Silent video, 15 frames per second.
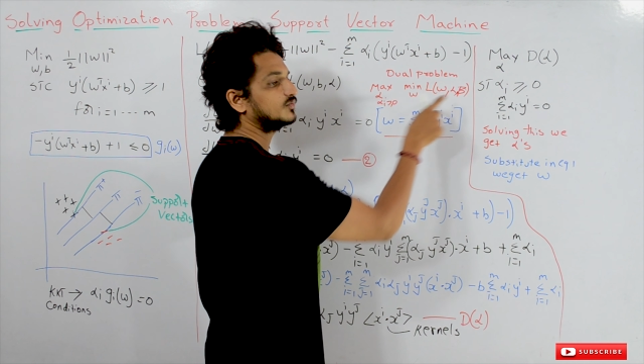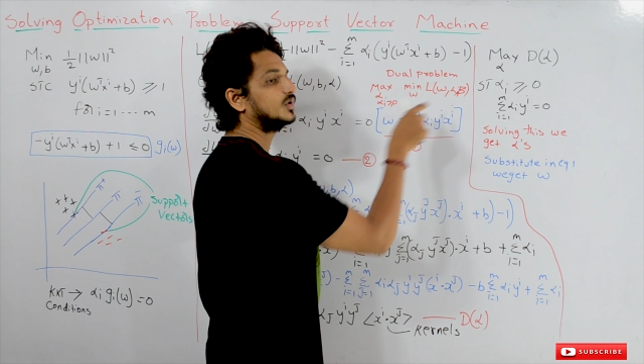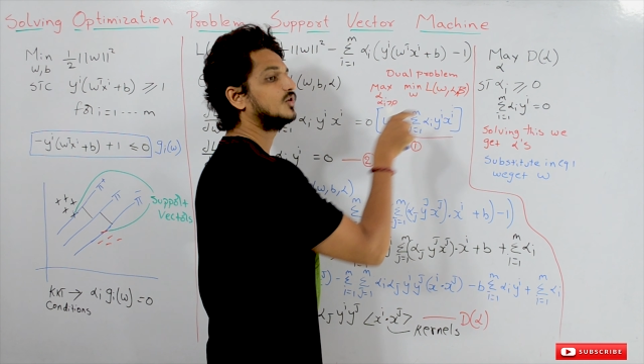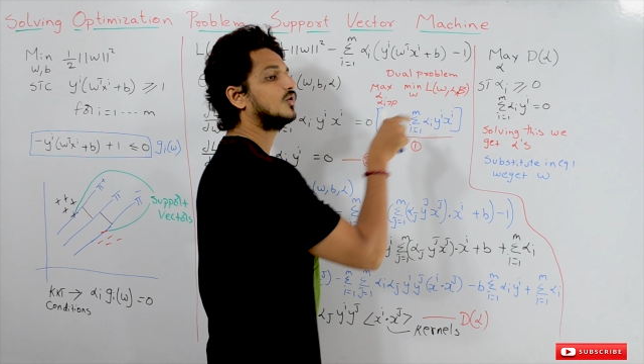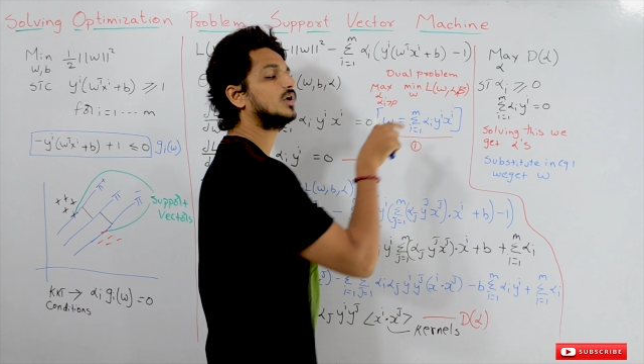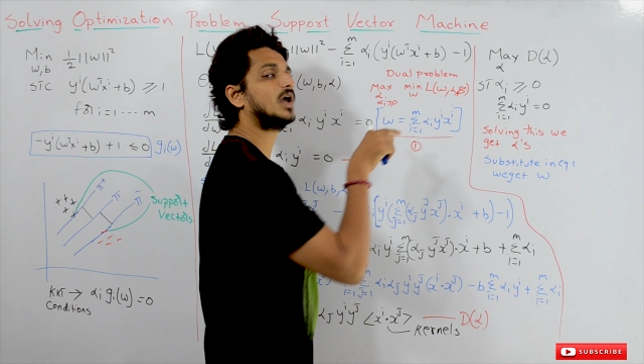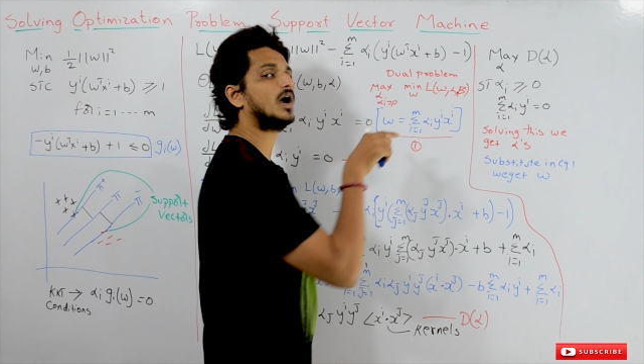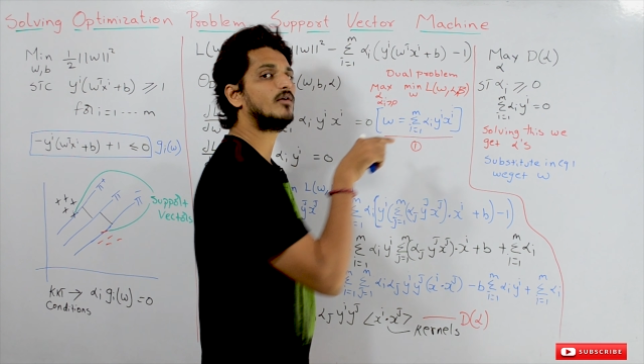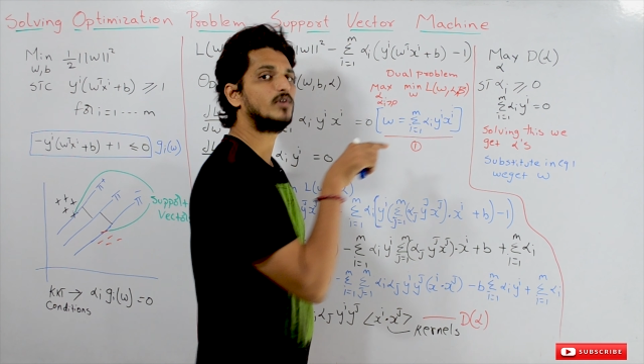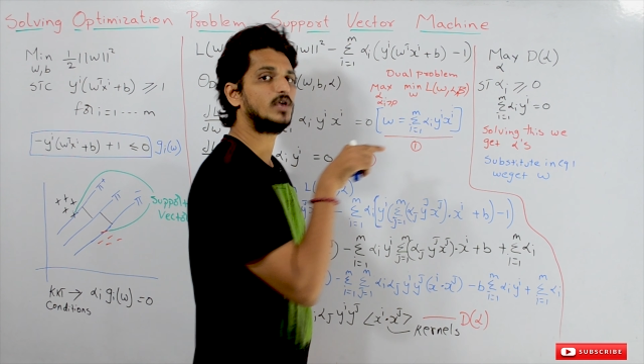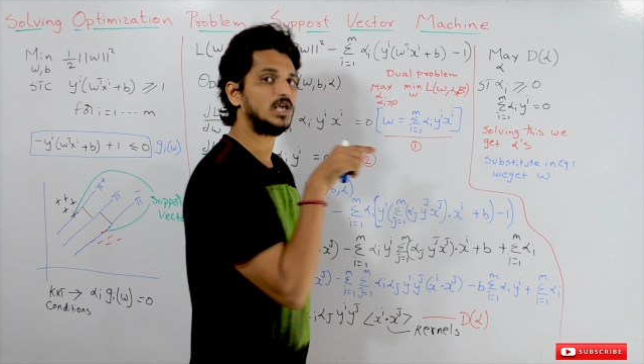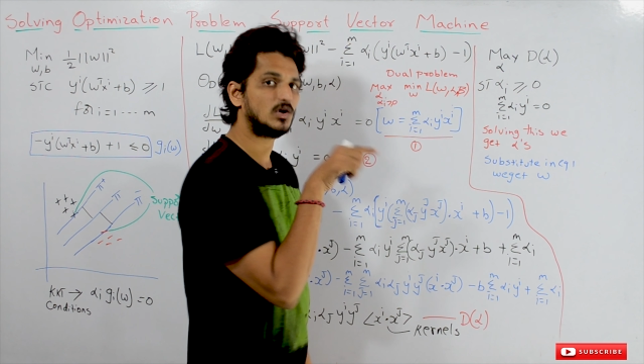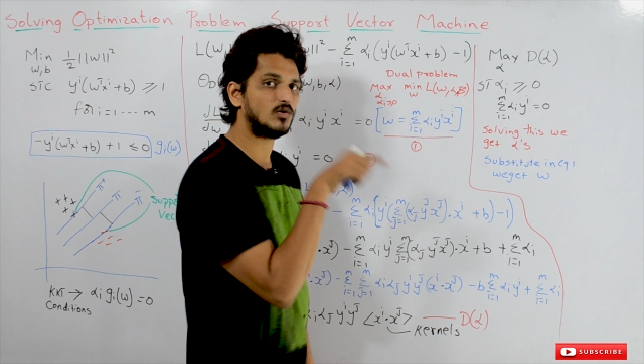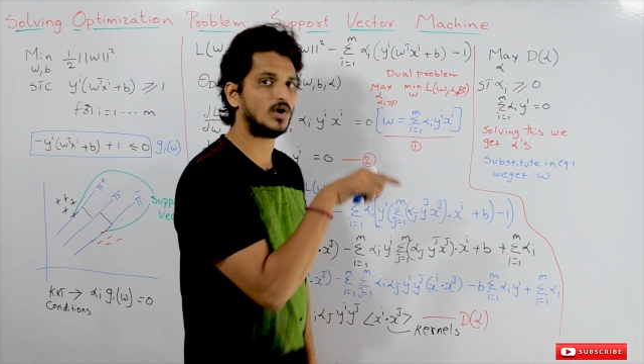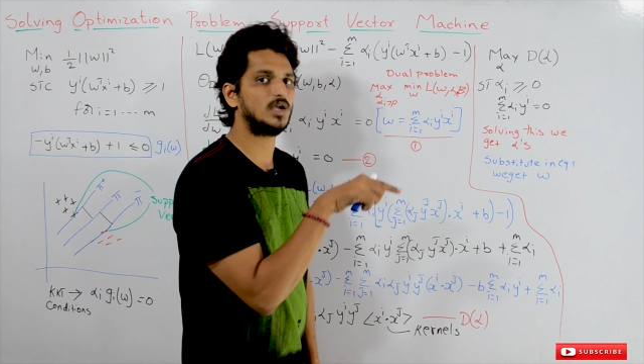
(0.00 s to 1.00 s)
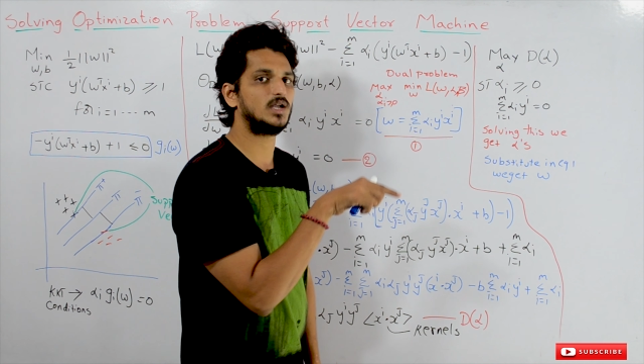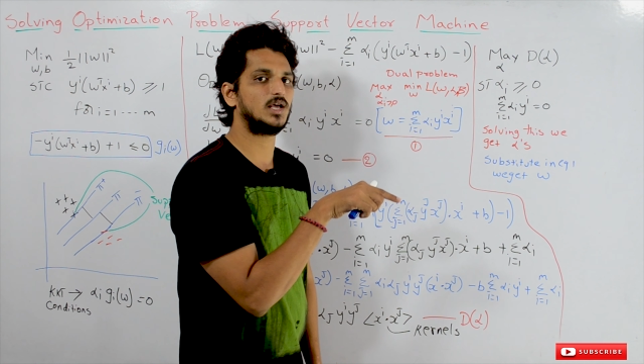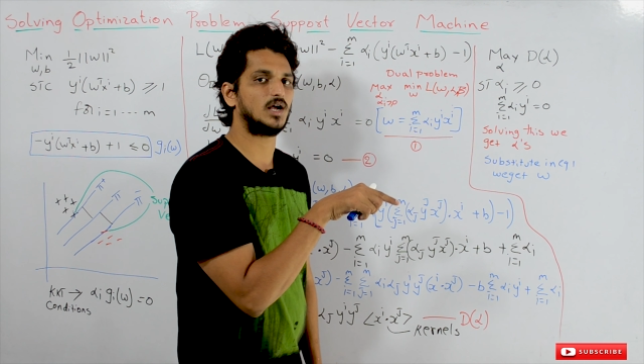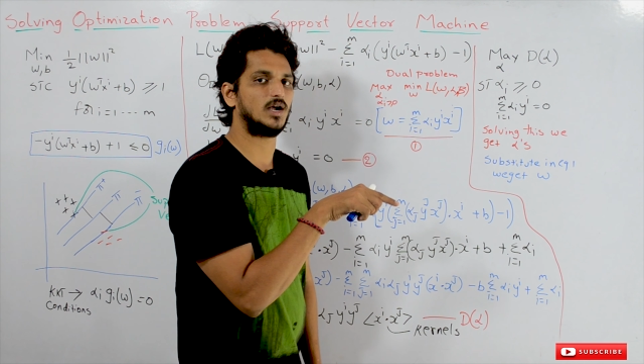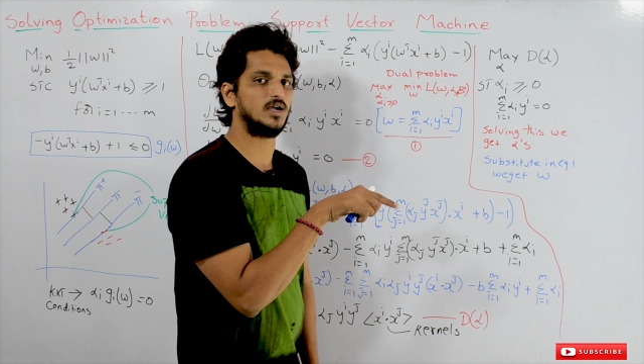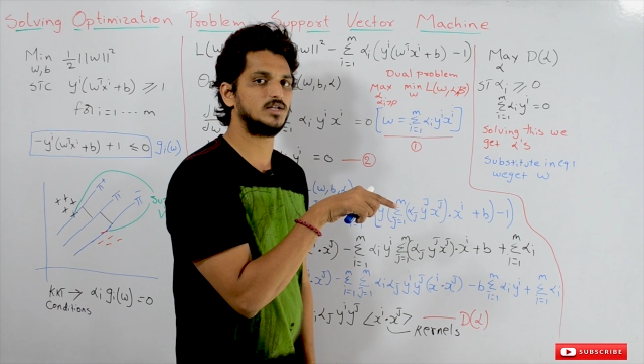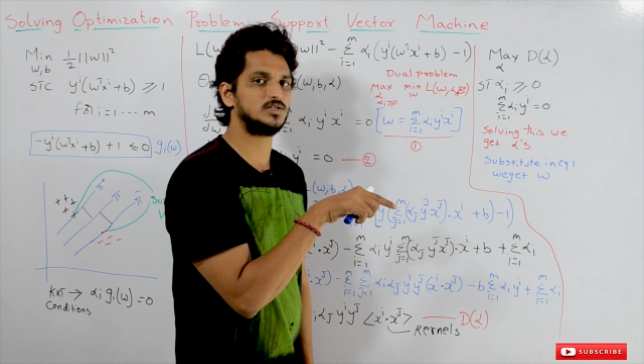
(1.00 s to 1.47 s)
we don't have equality
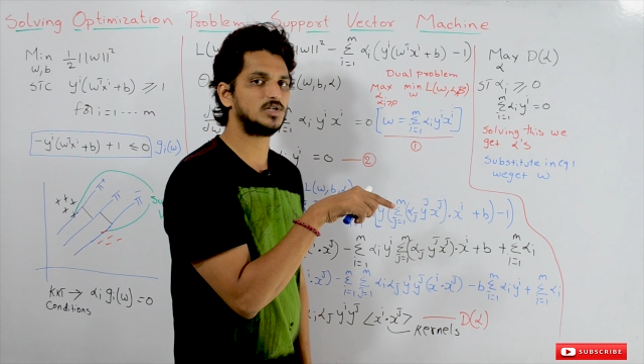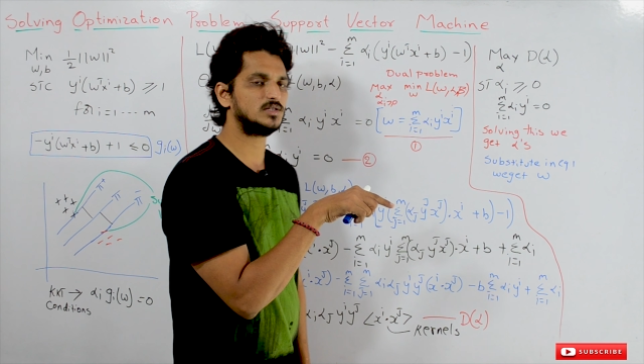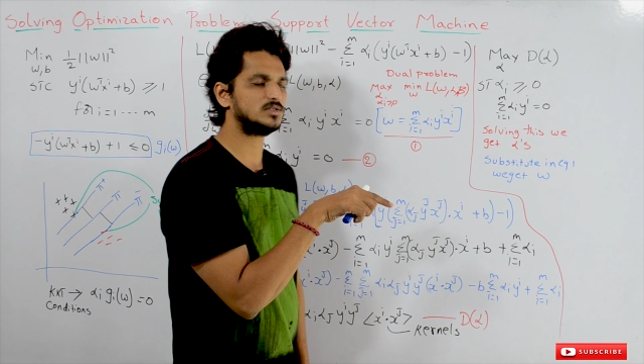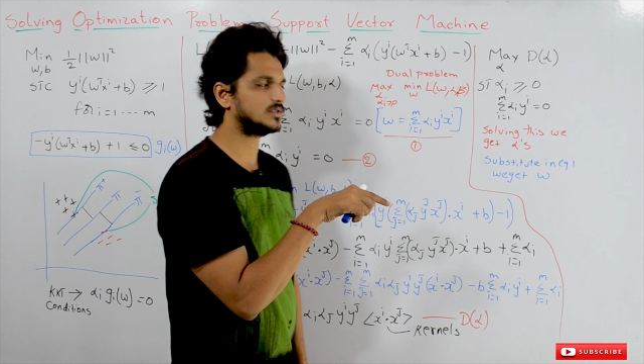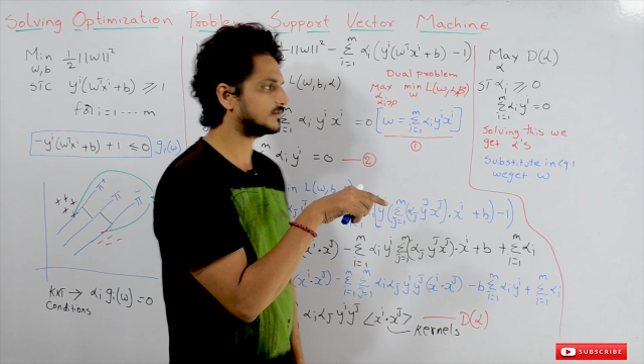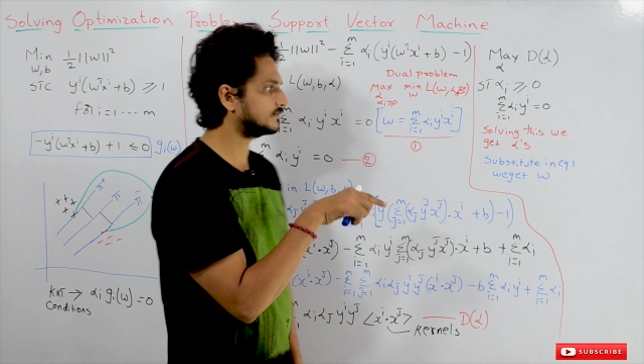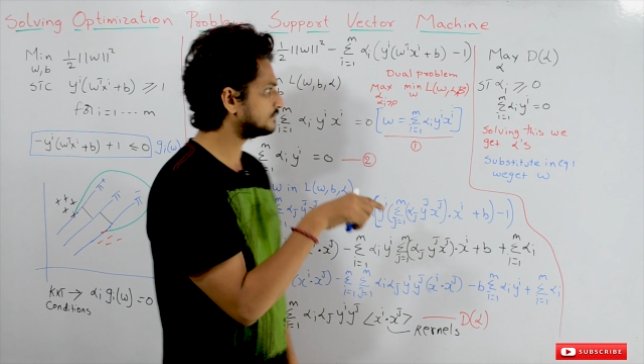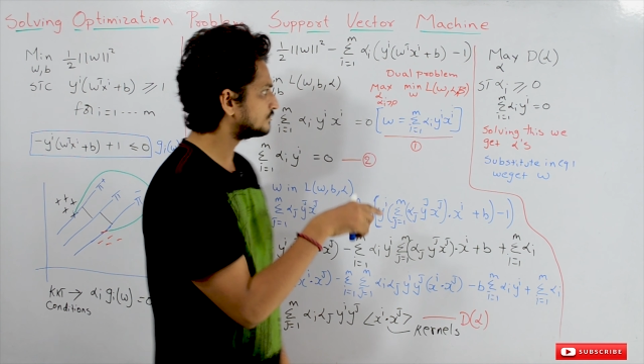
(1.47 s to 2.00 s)
conditions.